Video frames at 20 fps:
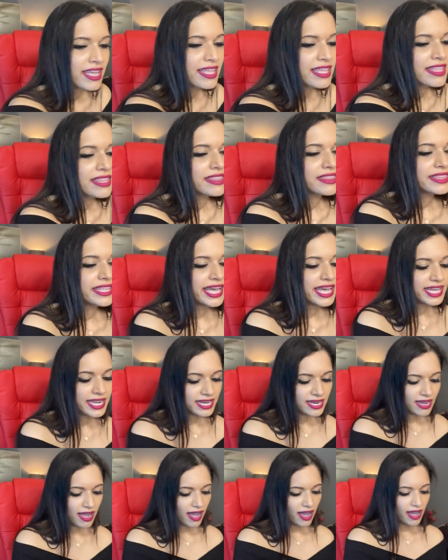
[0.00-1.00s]

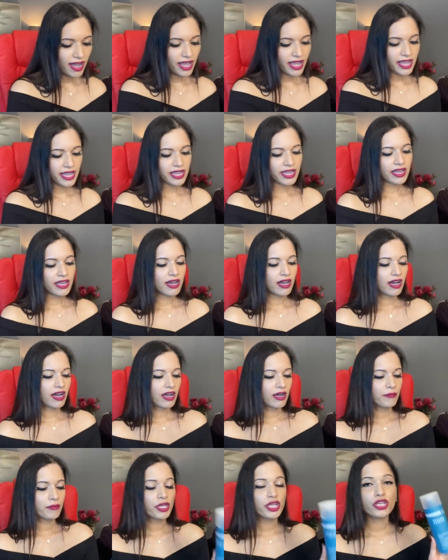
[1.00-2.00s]
Then
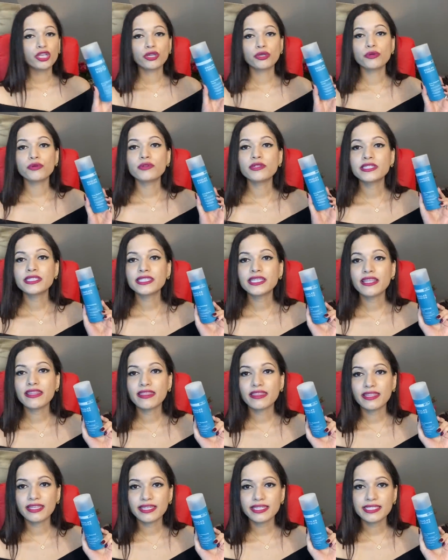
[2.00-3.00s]
I use
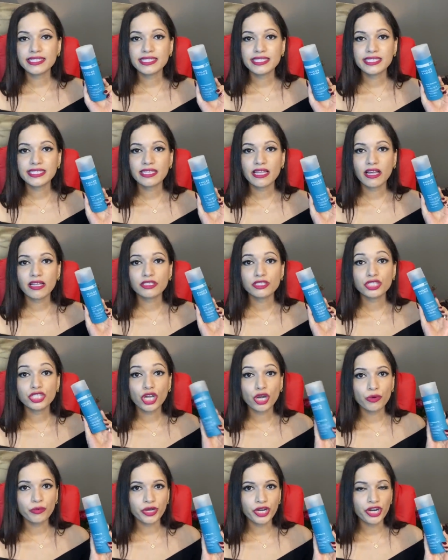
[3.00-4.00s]
this
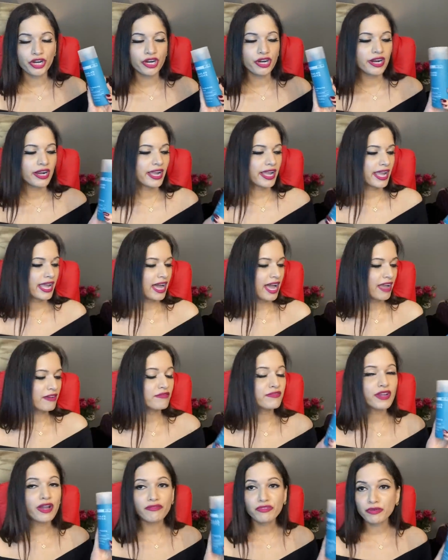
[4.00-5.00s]
toner. I've
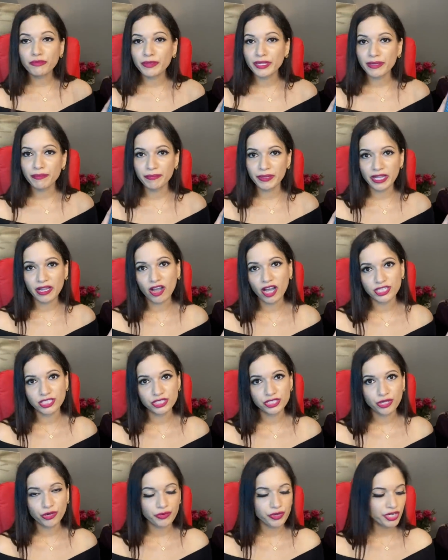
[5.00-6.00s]
never been big on
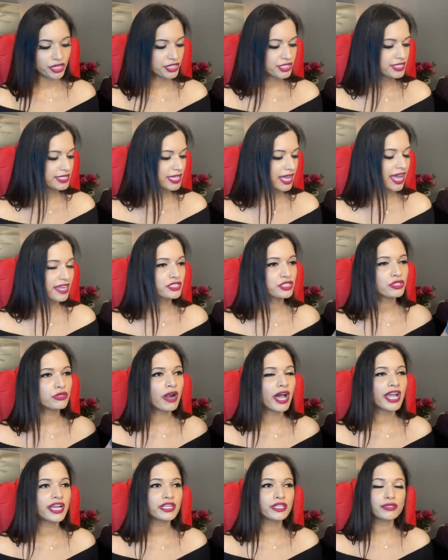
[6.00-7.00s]
toners. I
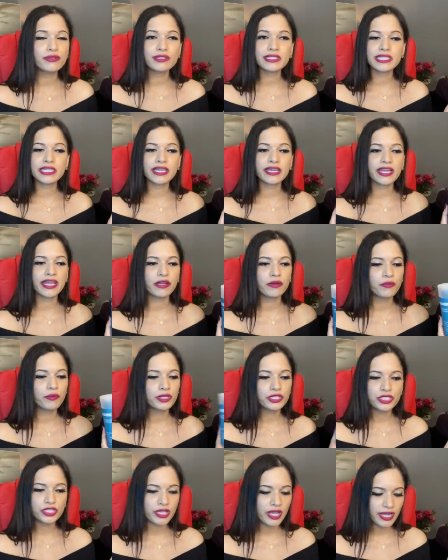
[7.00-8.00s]
tried using a
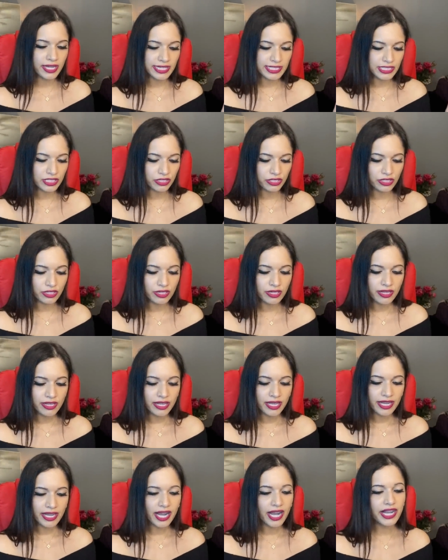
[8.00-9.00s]
witch hazel
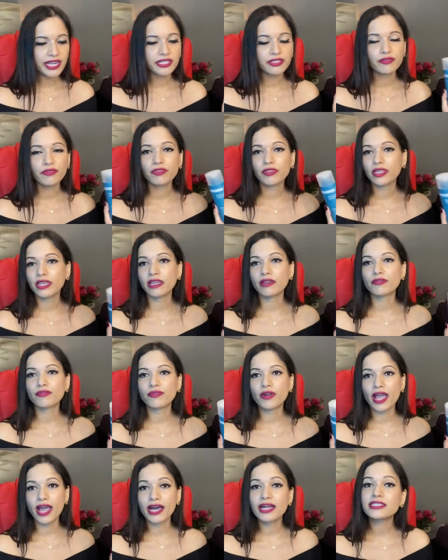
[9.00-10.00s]
kind of thing
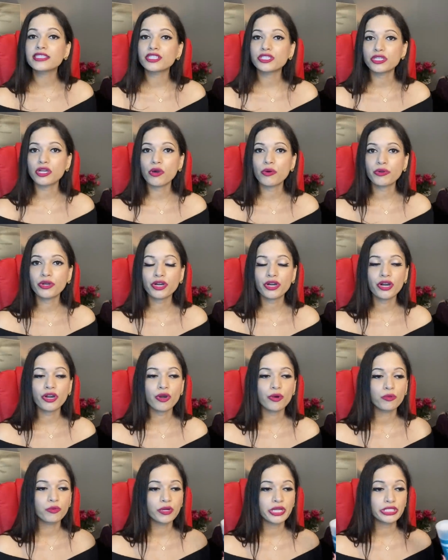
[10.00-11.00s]
as a toner,
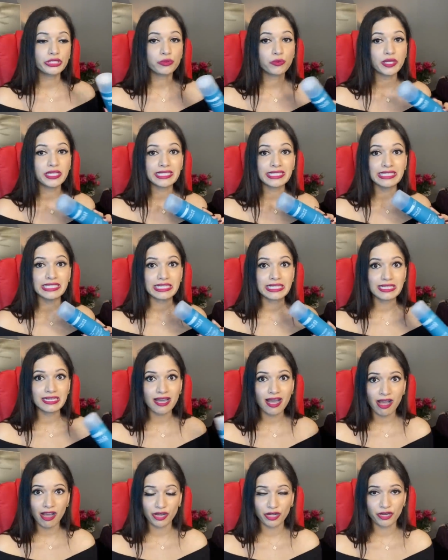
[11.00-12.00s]
which was
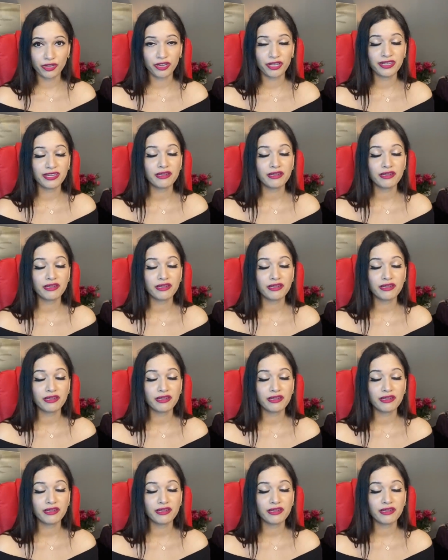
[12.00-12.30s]
not good.